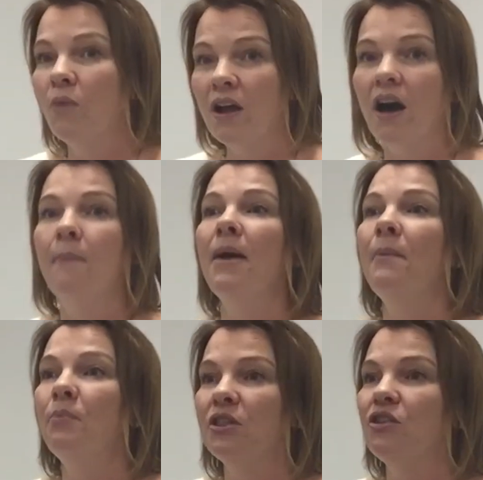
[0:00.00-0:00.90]
come
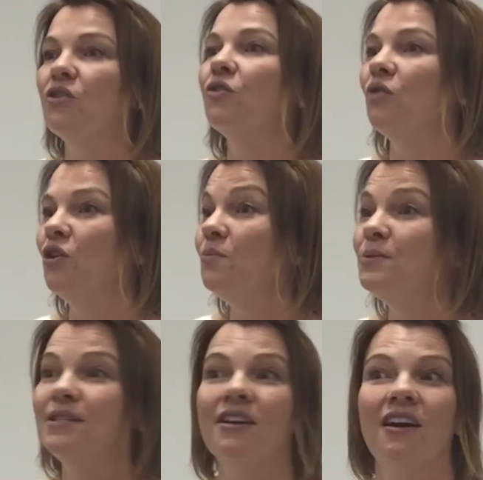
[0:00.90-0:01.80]
up with your
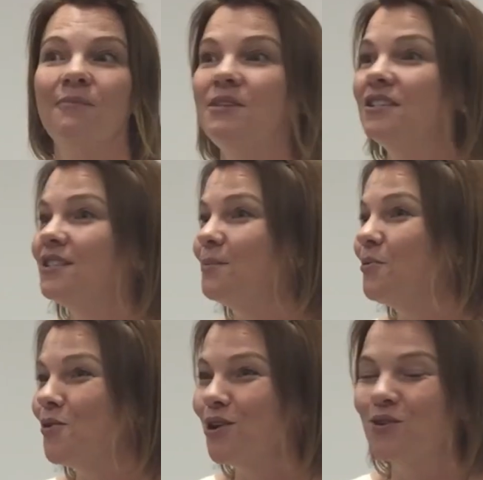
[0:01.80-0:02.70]
groups, come to
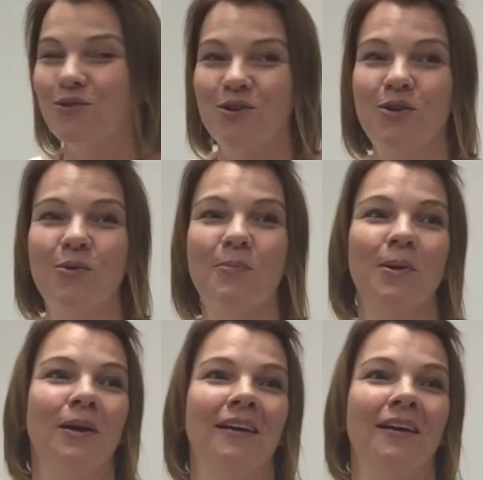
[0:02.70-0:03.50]
support group,